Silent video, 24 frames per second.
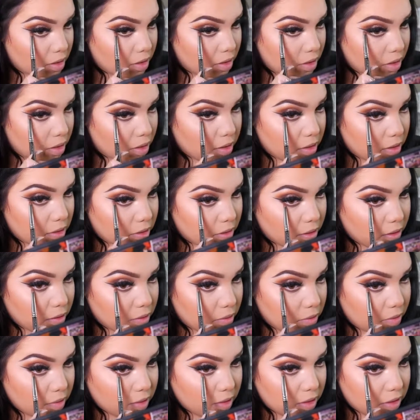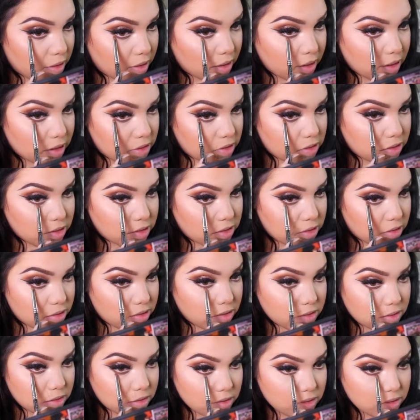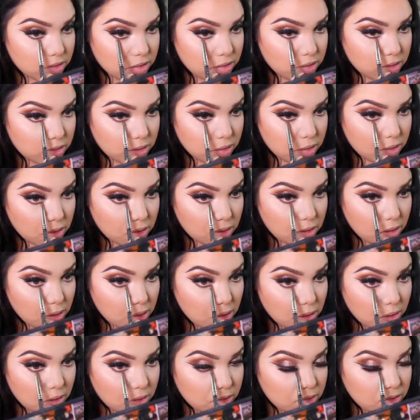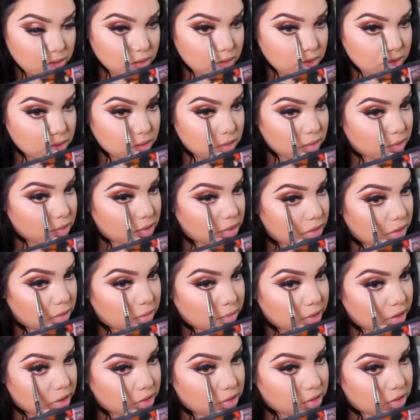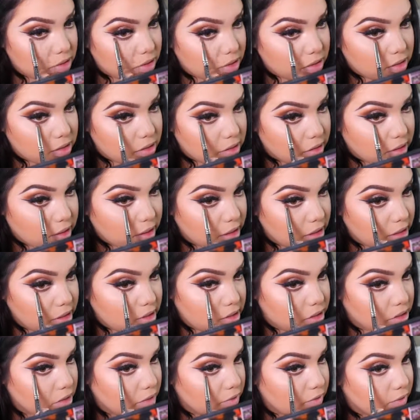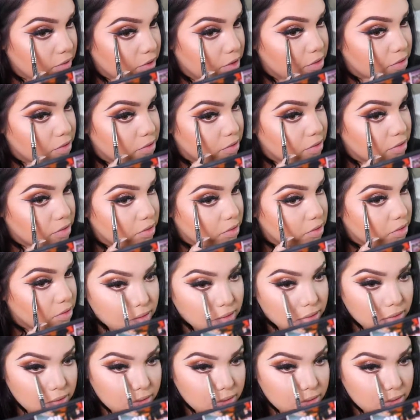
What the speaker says: And I'm gonna go on the edges. Just to really make sure it's nice and diffused.